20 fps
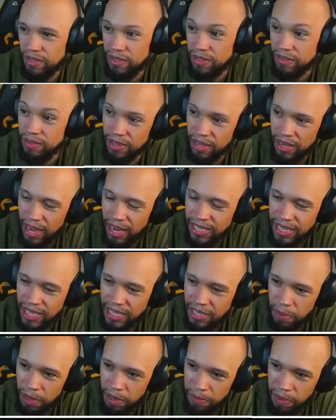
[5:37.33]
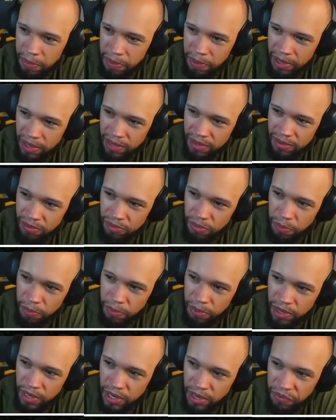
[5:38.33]
The X antibody maybe we'll
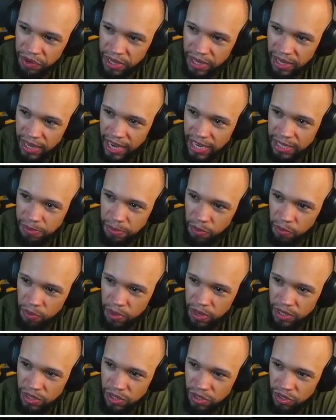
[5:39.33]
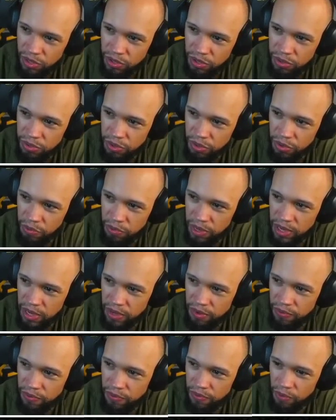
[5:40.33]
put in a different class, but 1, 2, 3,
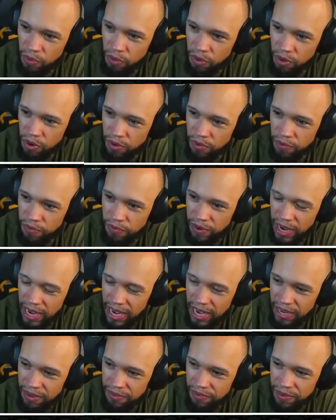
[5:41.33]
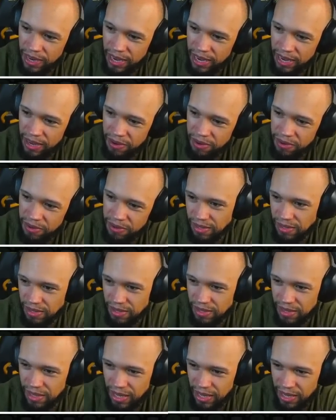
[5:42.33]
4, 5 now.
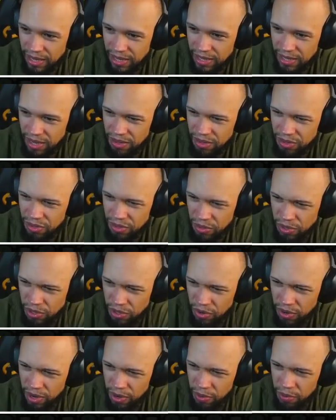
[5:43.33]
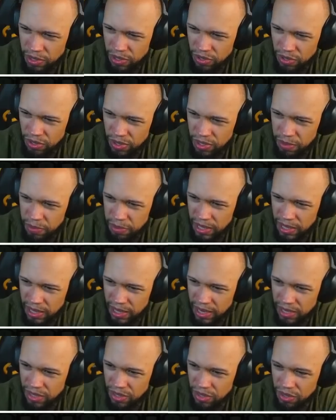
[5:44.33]
These other two, the starter deck ones, are typically
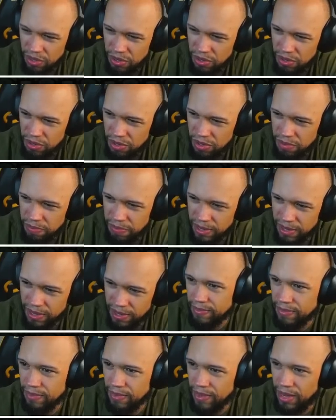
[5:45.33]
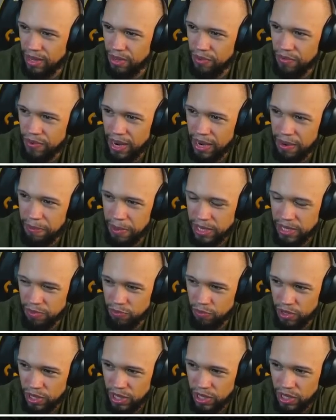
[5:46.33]
less used, but yeah, you've got to make
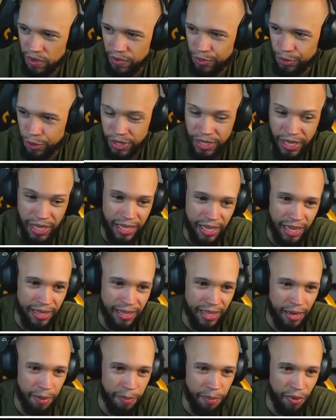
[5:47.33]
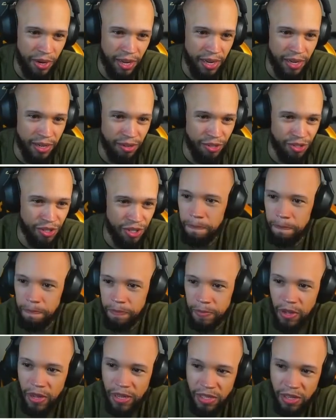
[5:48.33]
some really tough choices at that upper end, don't you?
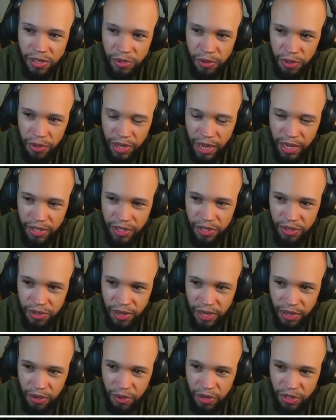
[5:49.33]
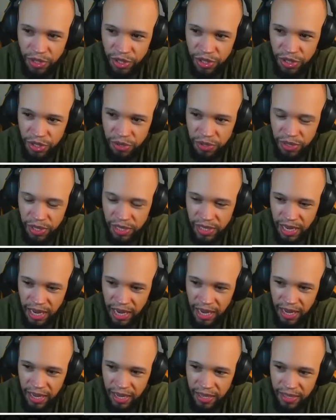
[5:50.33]
Oh, that's also a thought, too. Like, you could just use this
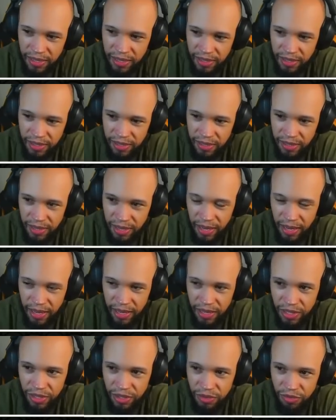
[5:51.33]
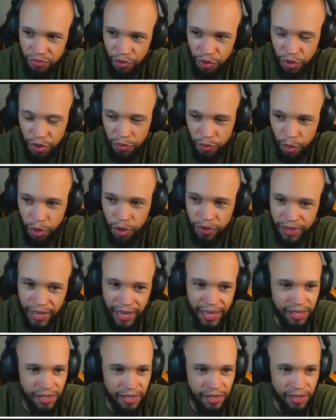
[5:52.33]
guy in Royal
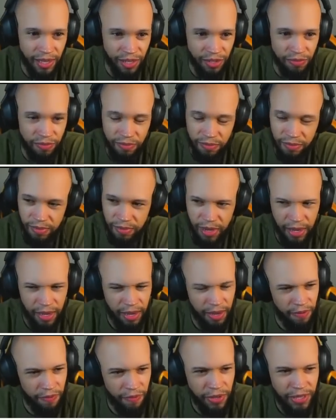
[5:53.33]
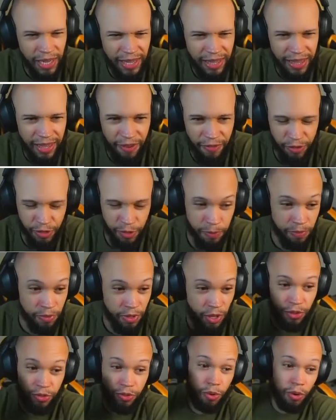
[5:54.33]
Knights, like... Feels like they've
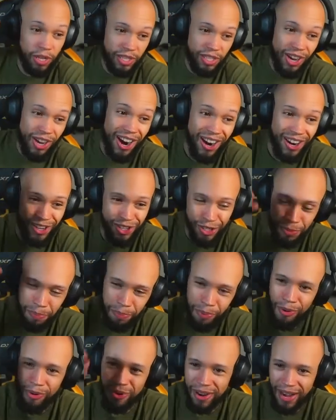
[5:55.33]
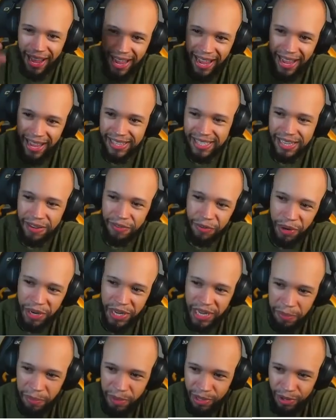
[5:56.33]
thrown a ton of support at 7th grade
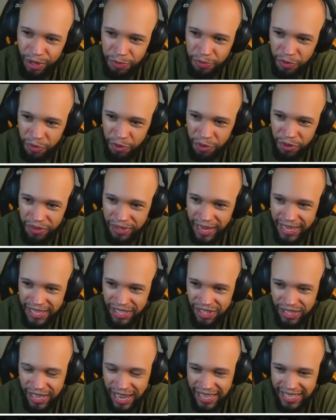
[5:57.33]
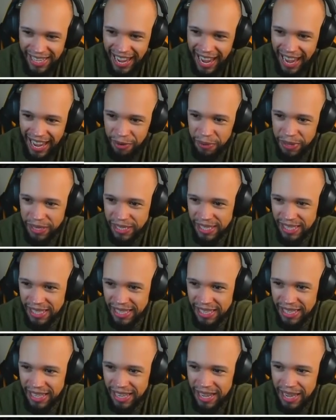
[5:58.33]
Demon Lords, but Royal Knights just hasn't had it
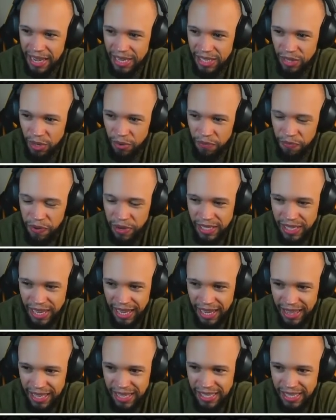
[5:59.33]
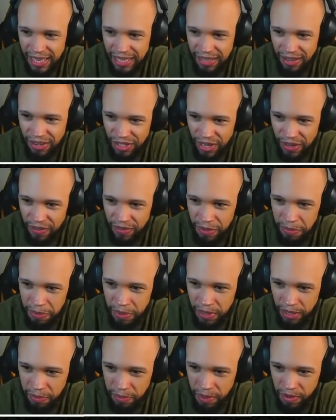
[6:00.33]
recently. So it feels like this set starts to give them a
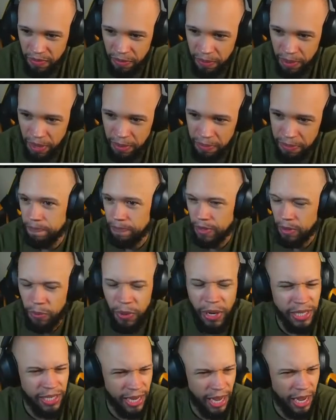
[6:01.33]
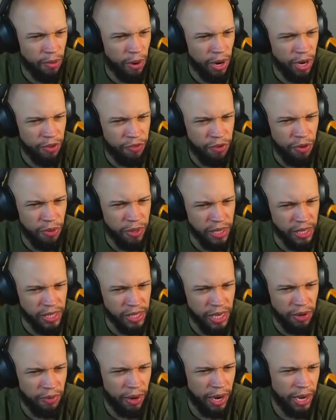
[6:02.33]
little bit of a bump. We actually got quite a few in this
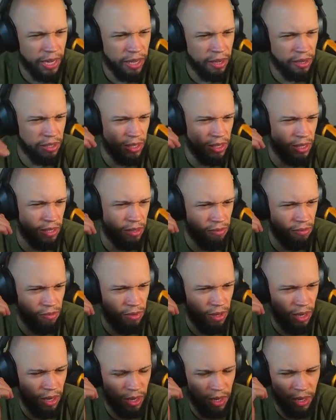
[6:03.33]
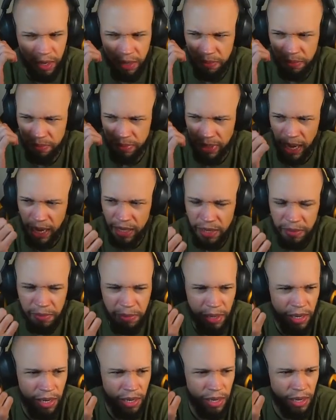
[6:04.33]
set, right? There's
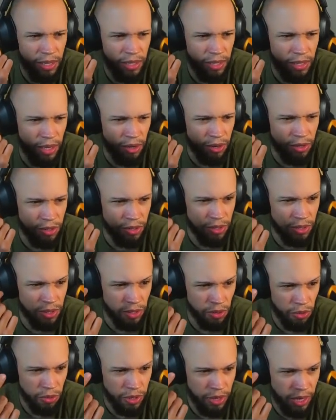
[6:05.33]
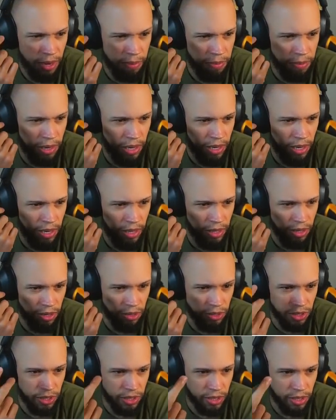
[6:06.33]
Gallantmon, there's Lord Knightmon,
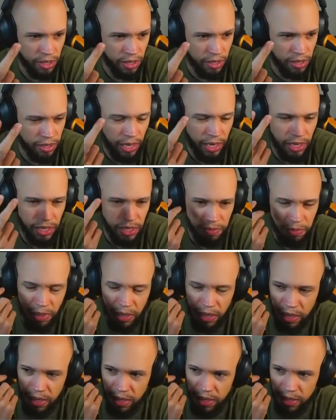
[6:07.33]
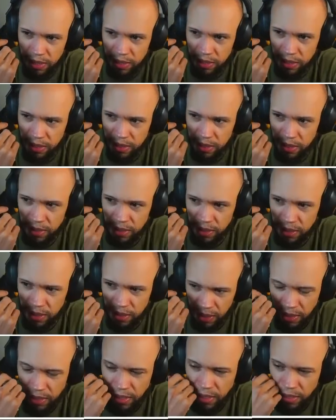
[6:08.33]
there's Dynasmon.
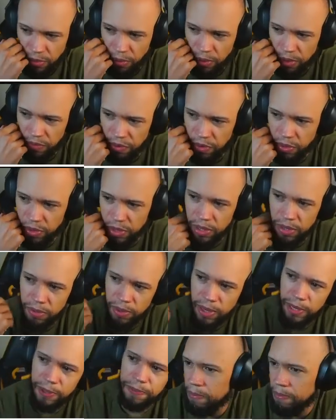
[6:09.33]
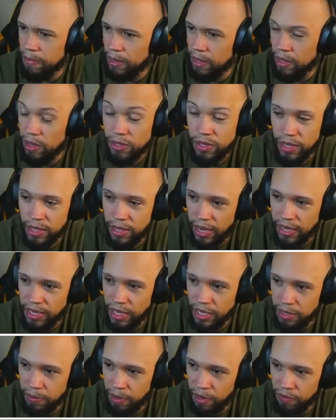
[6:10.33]
There's actually quite a few in here, wow. And they also got the X
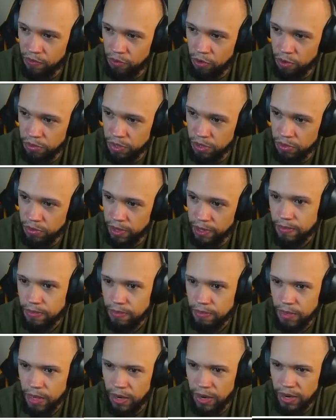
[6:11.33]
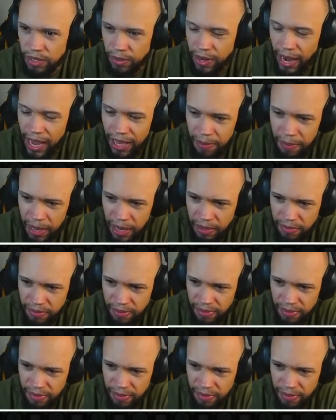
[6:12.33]
antibody forms as well. Alright, so Gallantmon,